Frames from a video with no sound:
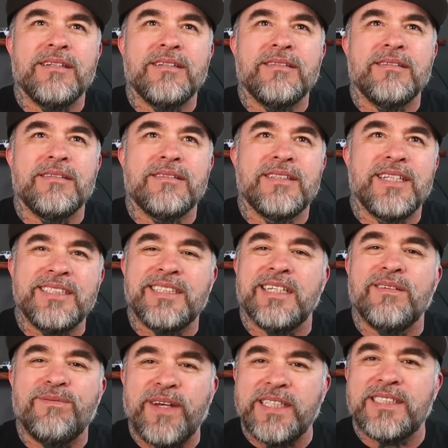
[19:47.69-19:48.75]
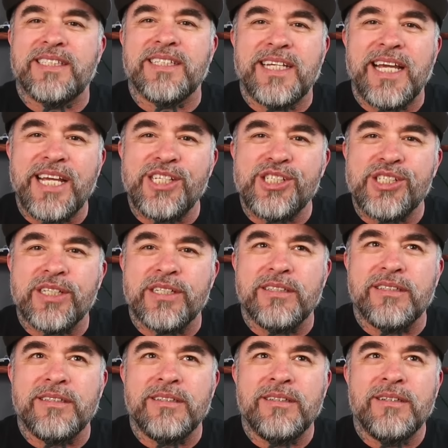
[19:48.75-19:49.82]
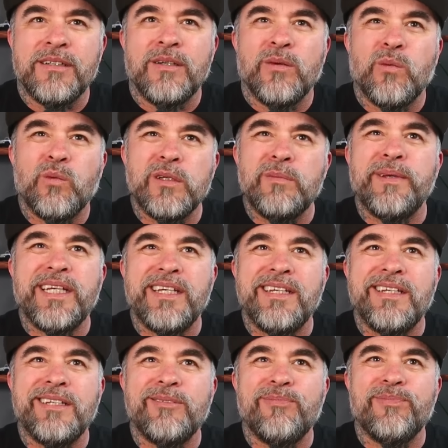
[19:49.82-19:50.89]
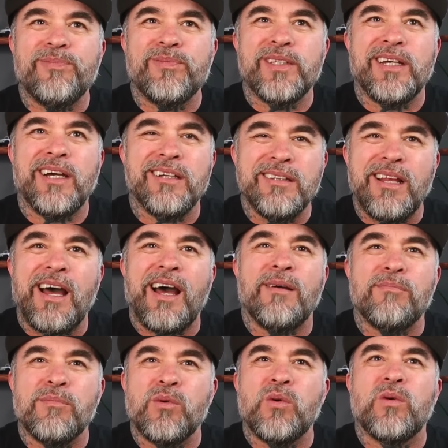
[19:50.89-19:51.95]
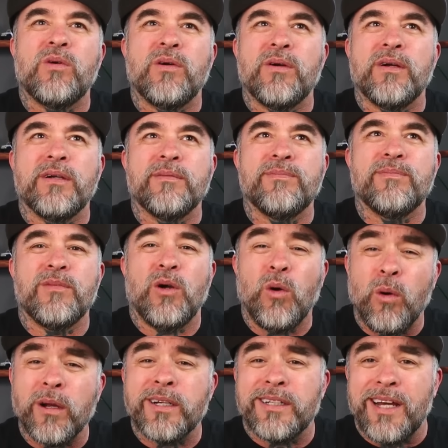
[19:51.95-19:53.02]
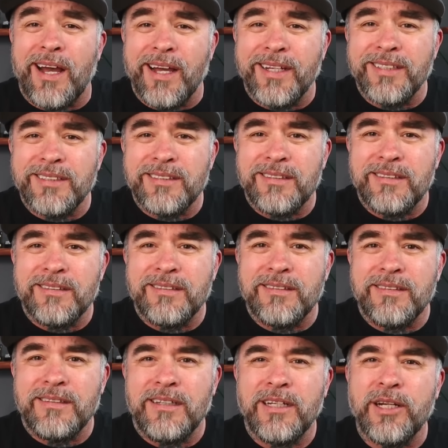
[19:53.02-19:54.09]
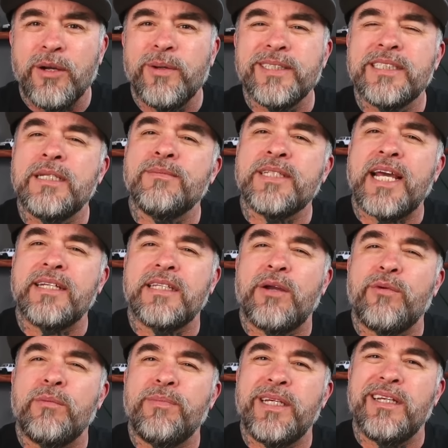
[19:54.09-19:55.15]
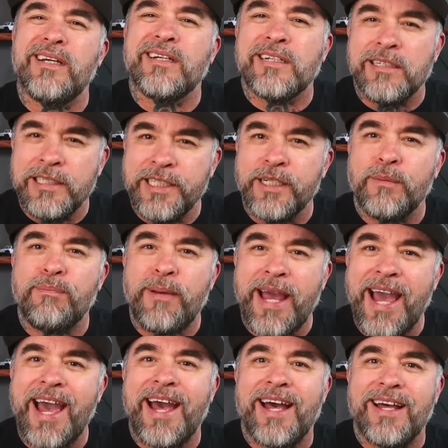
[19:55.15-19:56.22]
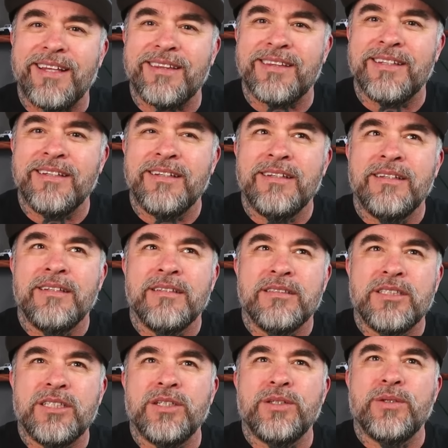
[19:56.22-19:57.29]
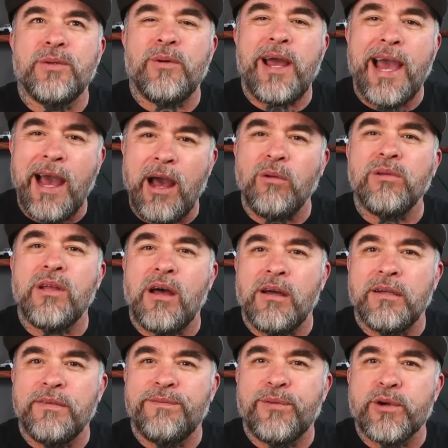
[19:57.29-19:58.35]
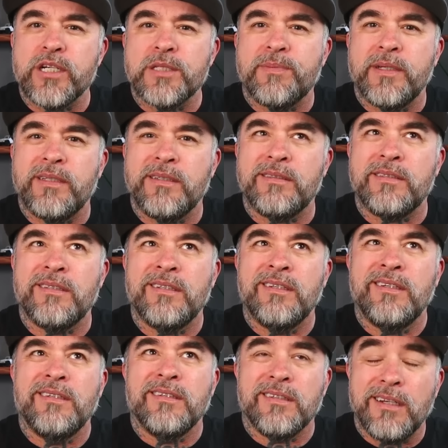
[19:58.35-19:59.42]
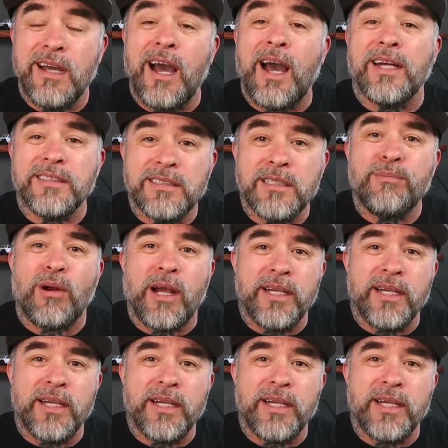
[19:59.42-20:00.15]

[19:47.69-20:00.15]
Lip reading: this investigation would be a lot more organized. It seems like there would be a clear path to how law enforcement got to Bryan